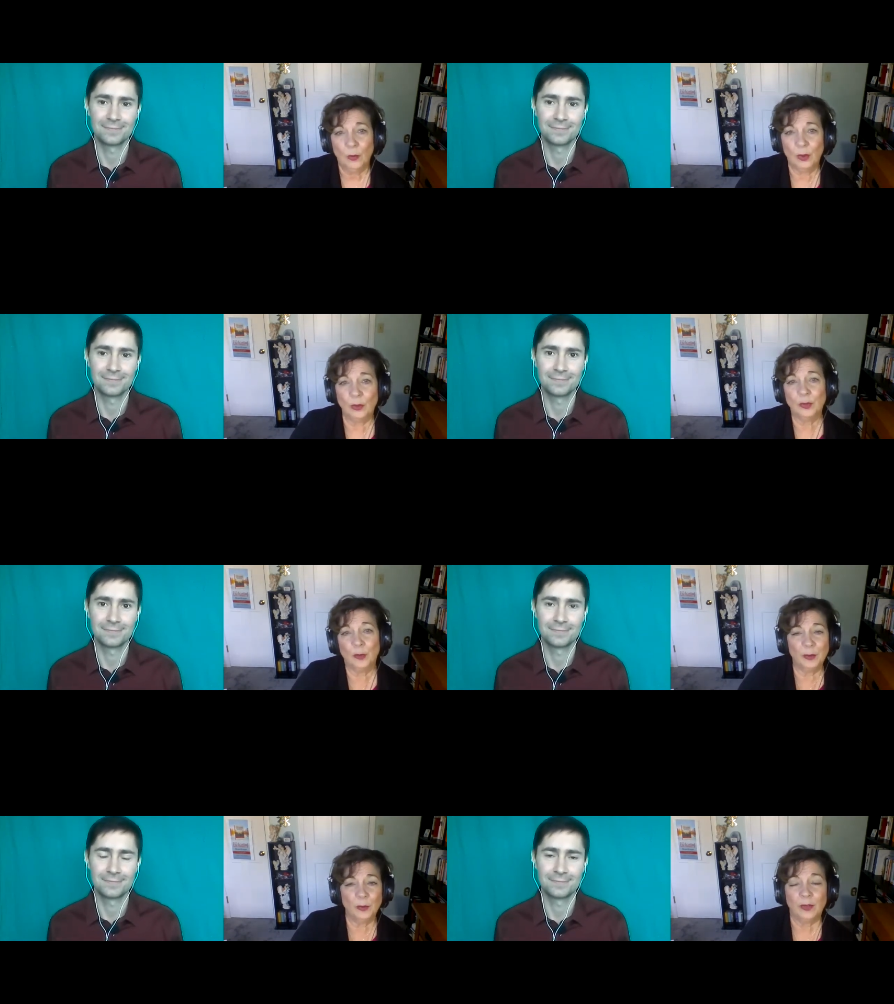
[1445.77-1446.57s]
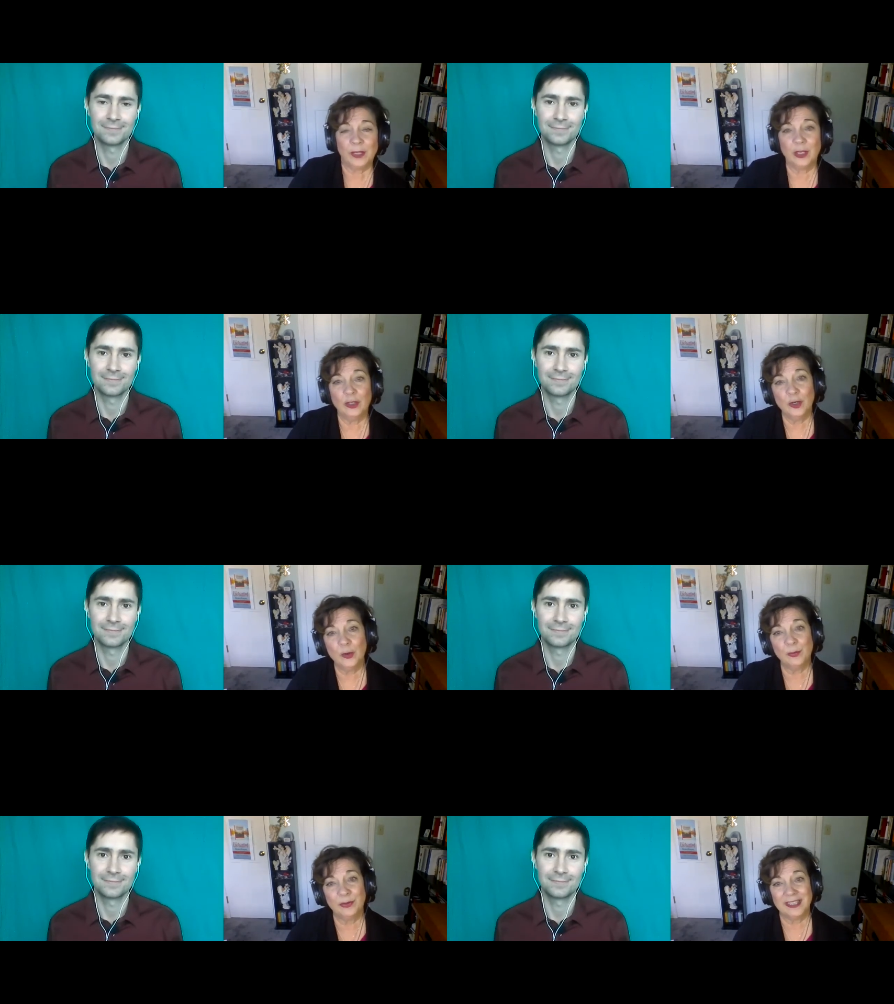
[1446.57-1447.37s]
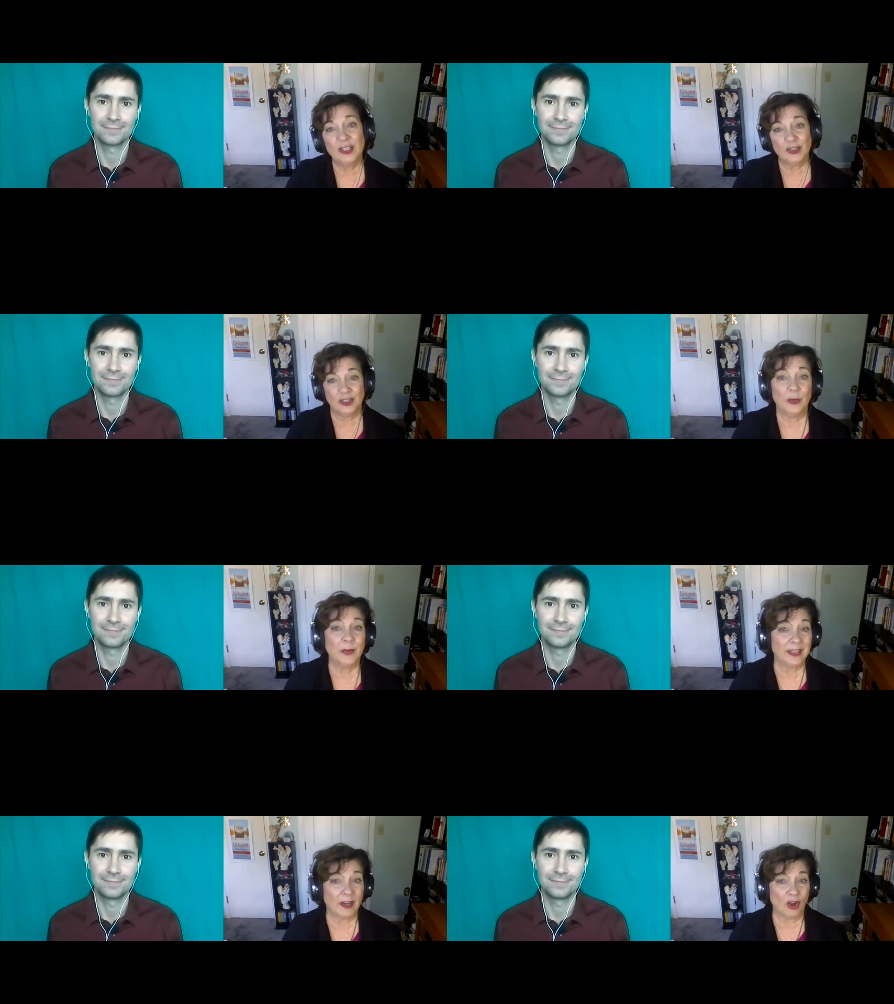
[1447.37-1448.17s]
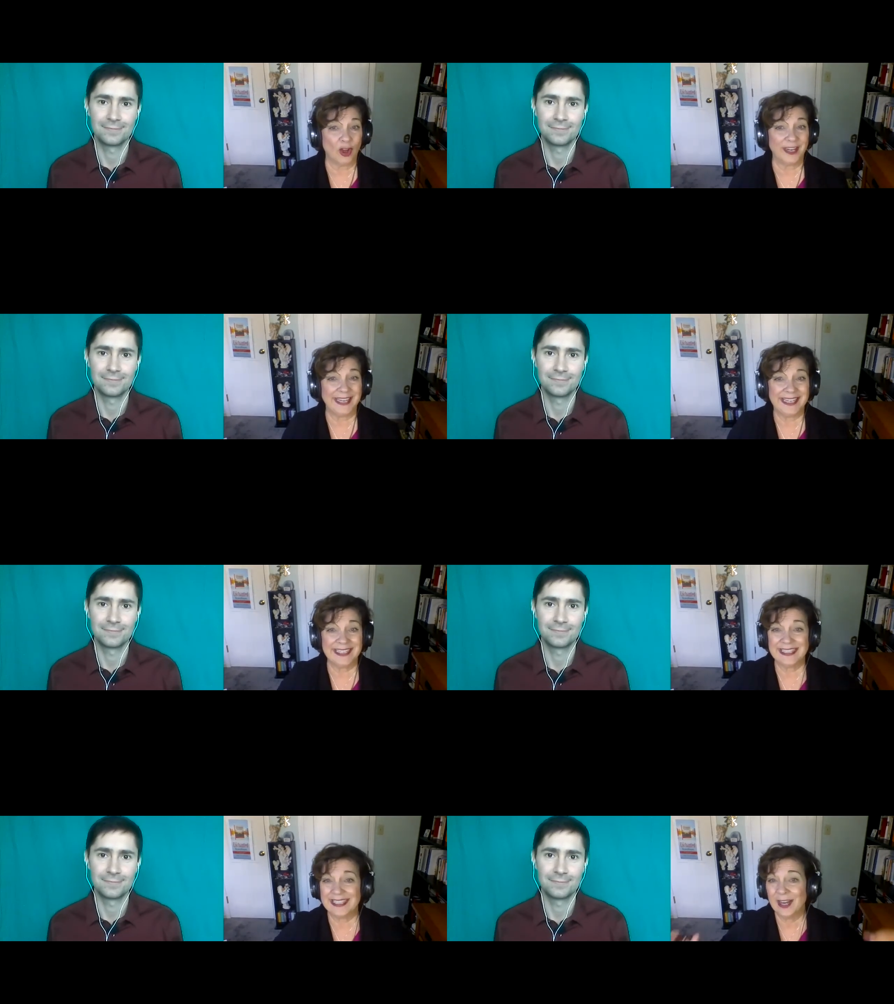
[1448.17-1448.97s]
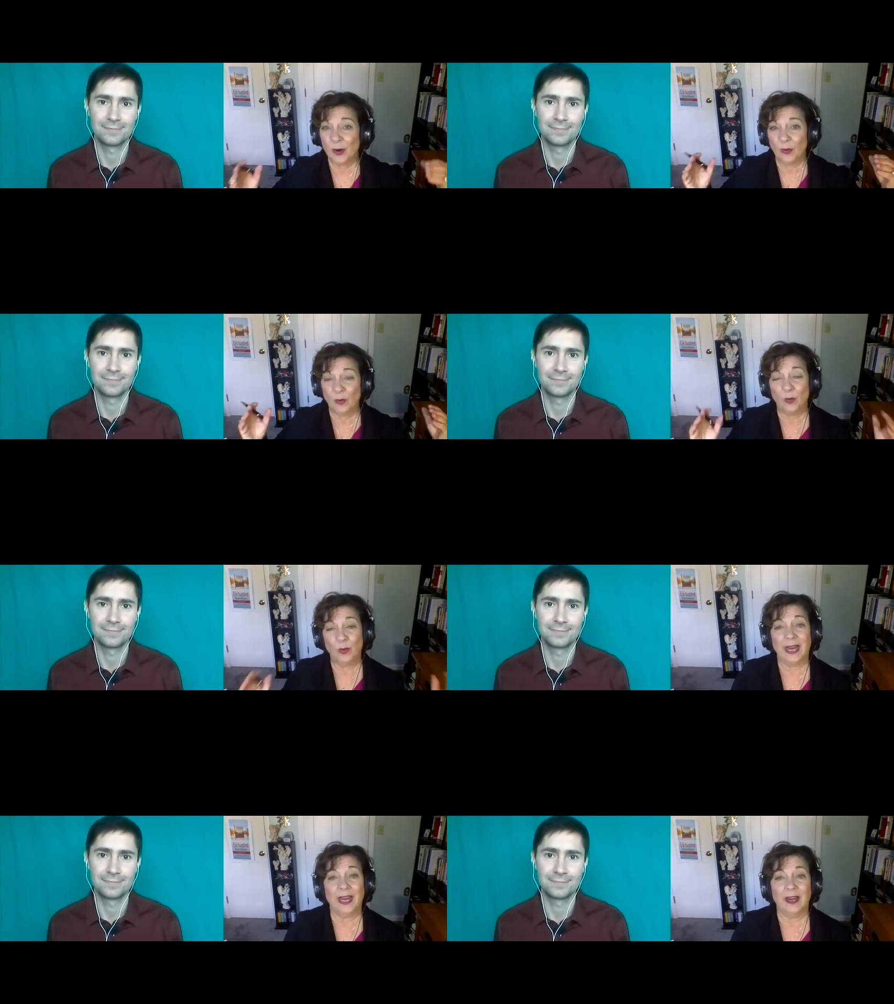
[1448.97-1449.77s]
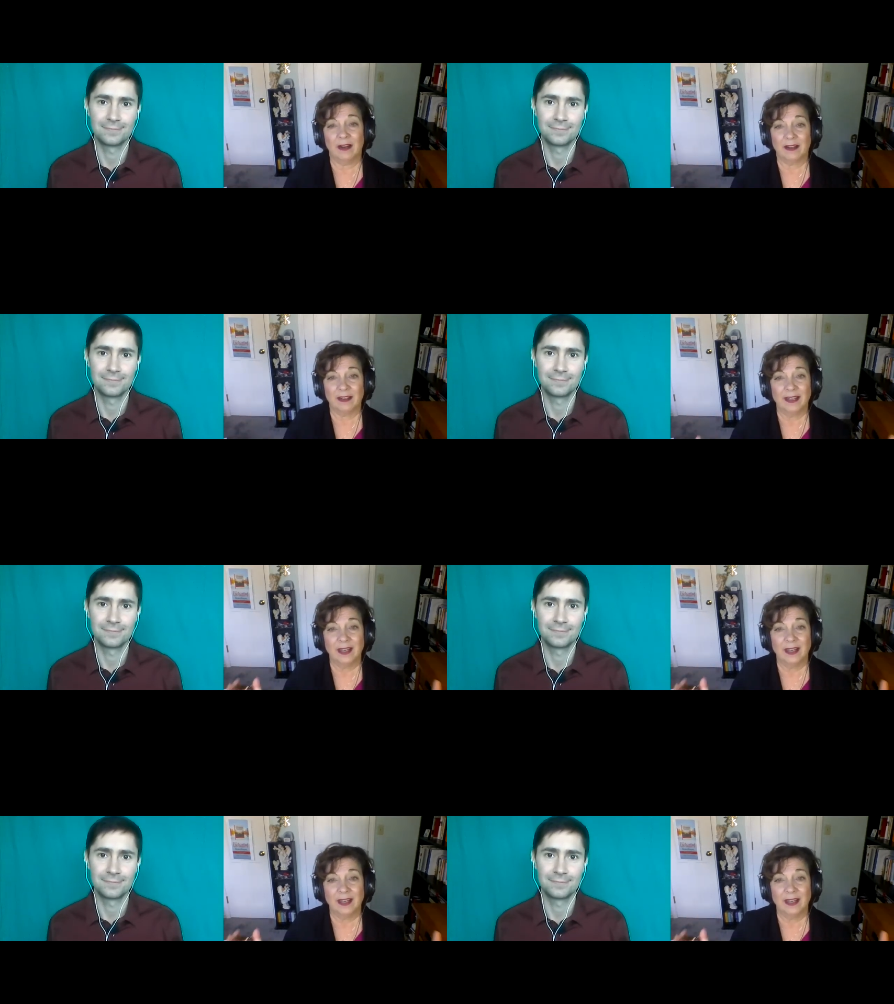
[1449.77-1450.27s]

Speaker 1: Well, Roman, can you please share with our audience where